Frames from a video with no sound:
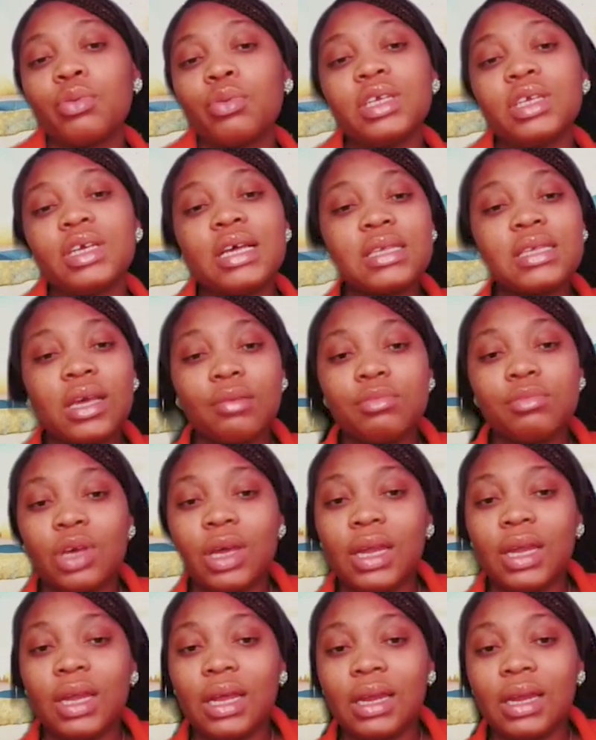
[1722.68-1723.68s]
just came to
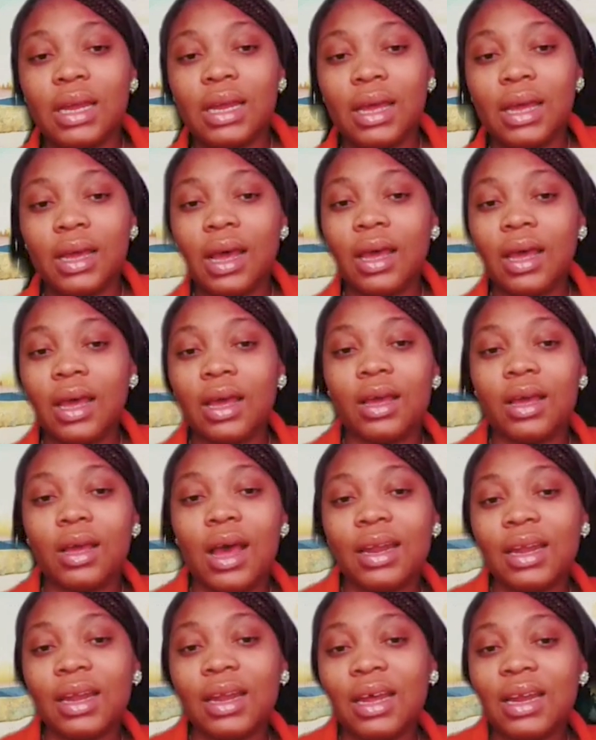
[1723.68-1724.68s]

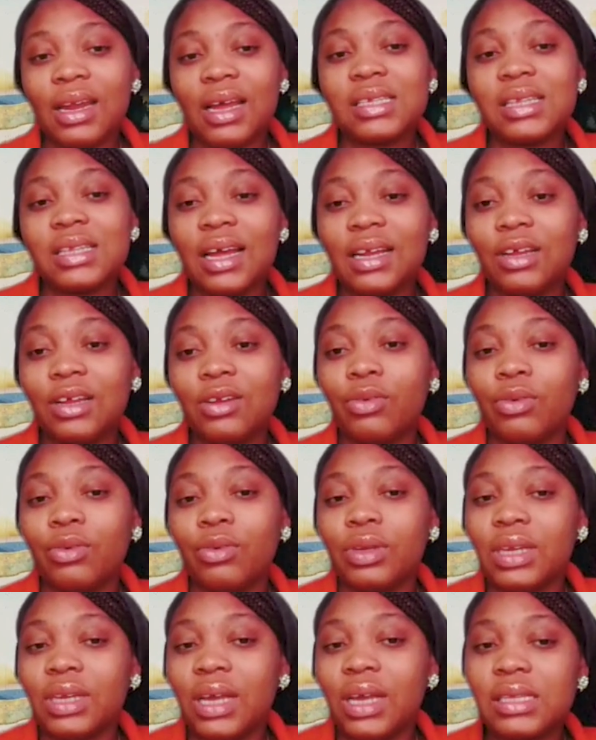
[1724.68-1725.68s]
an understanding
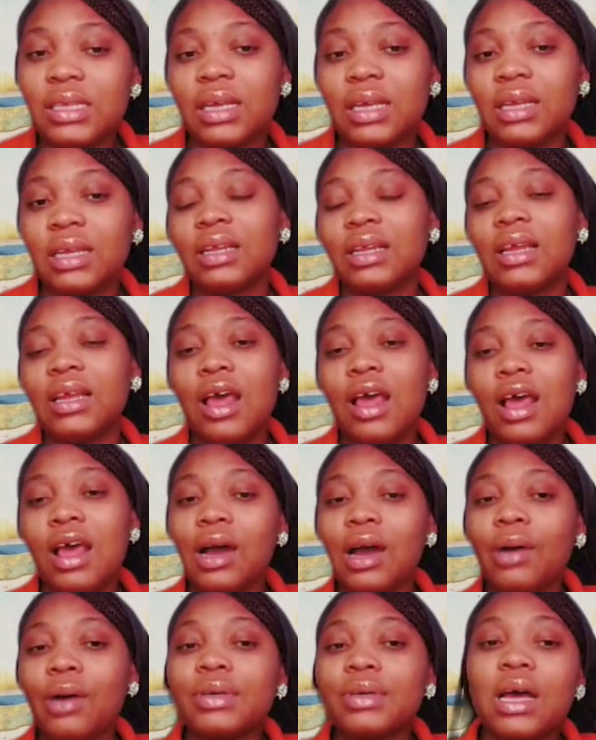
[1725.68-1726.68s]
on that, and then
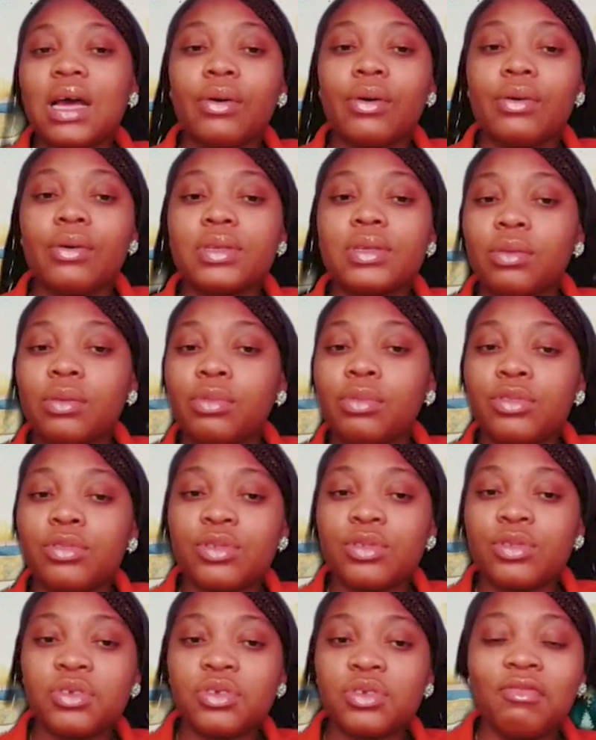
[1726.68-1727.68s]
that was how I was able
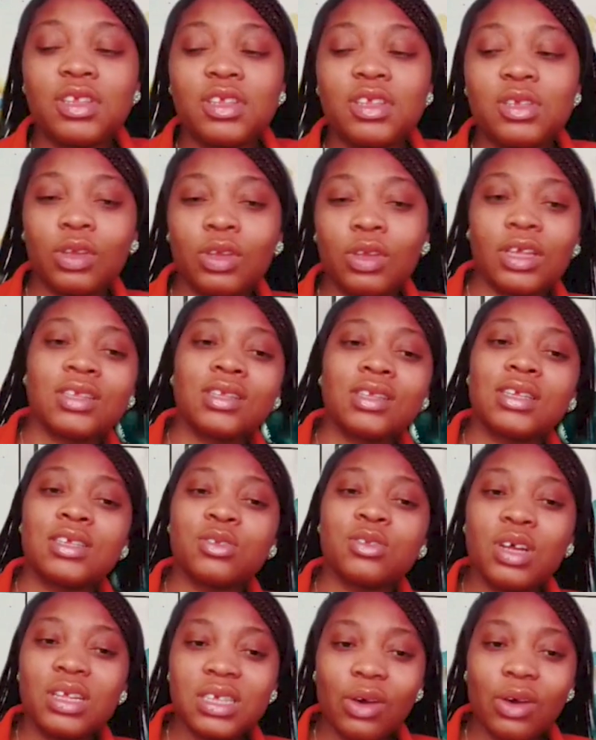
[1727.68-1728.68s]
to solve it. So it's
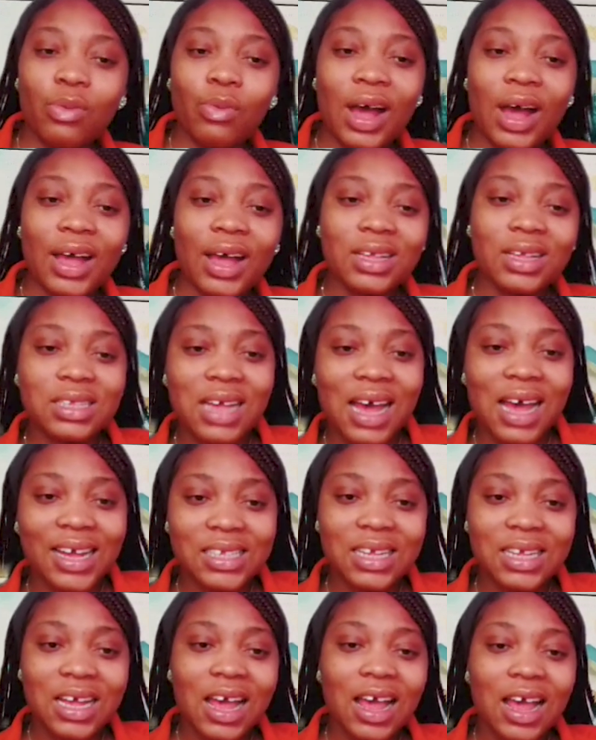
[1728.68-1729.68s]
not a one
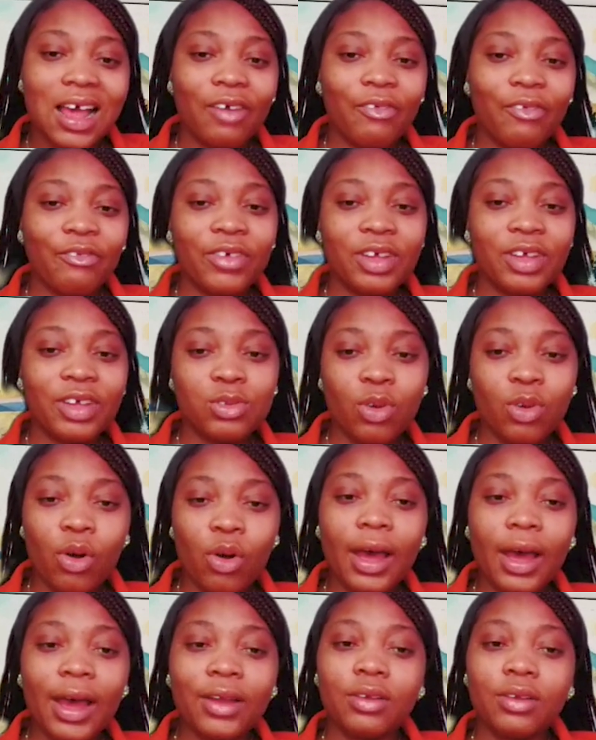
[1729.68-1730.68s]
size fits
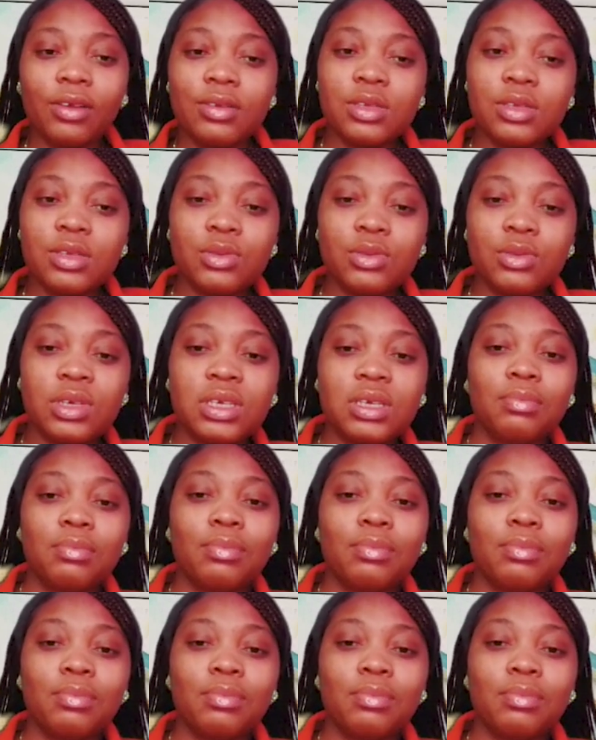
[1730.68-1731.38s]
all kind of situation, but